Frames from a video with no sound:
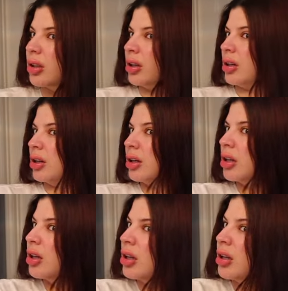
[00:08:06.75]
look
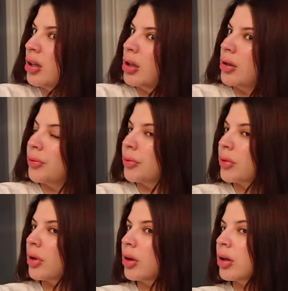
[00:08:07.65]

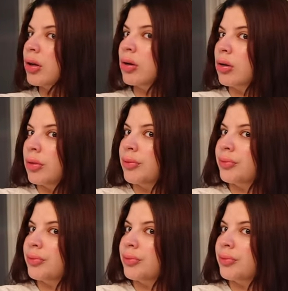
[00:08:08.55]
a little.